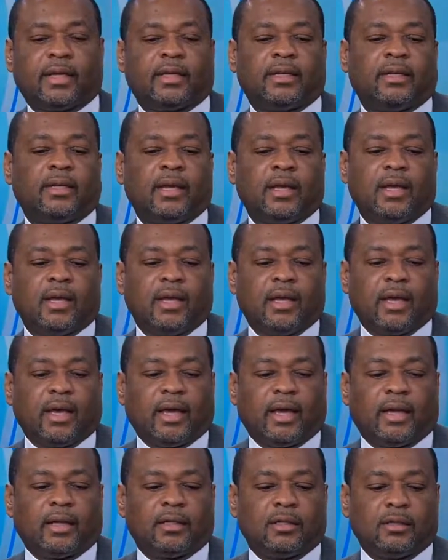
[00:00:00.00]
and
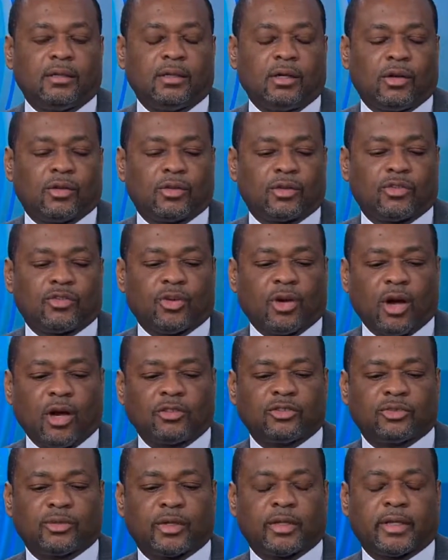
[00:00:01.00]
you know the
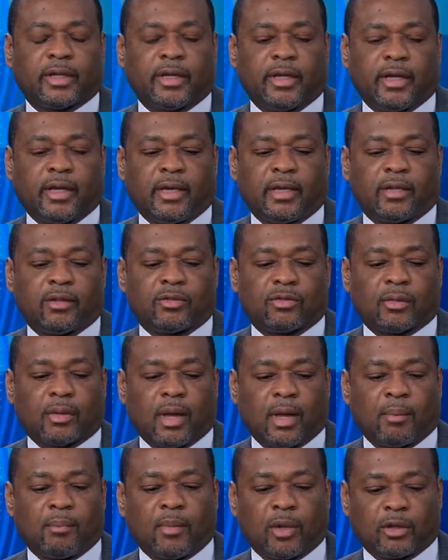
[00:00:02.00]
charge really is
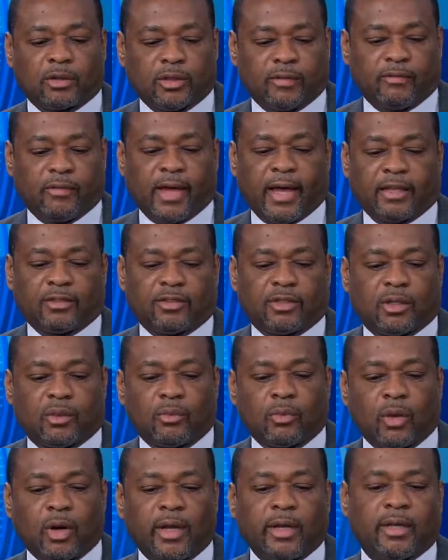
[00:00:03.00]

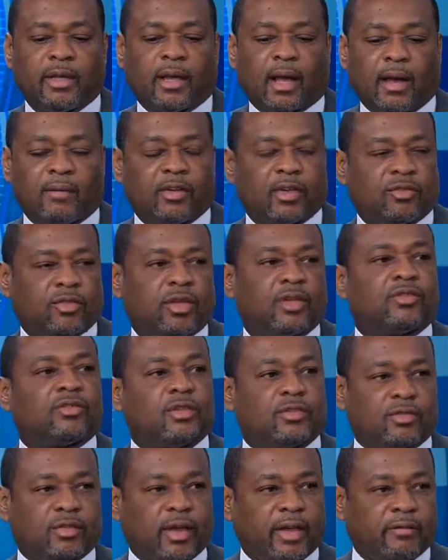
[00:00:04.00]
multifaceted. One, obviously, is
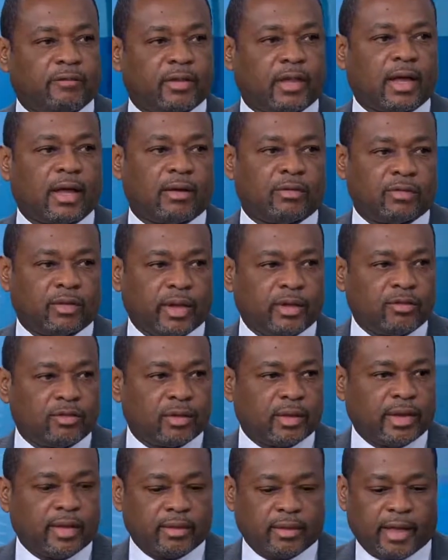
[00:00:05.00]
to save lives.
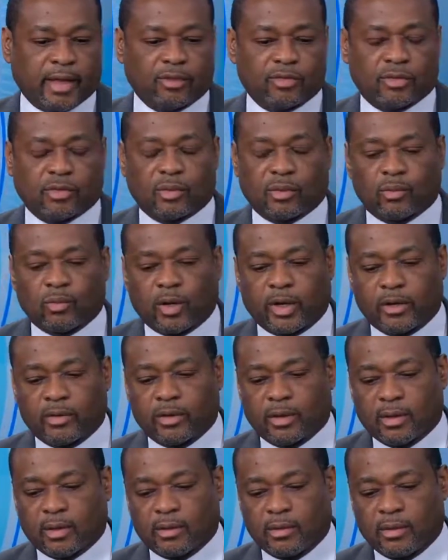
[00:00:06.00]
That's one
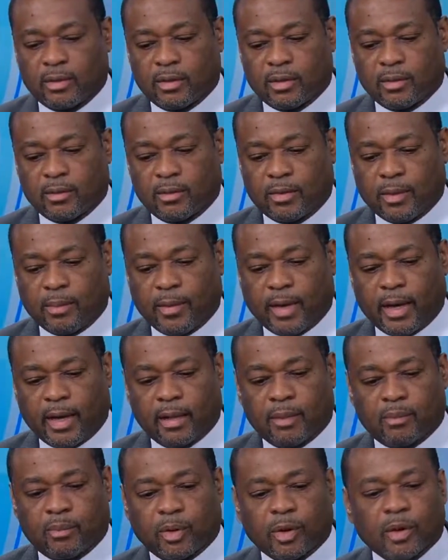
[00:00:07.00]
of the main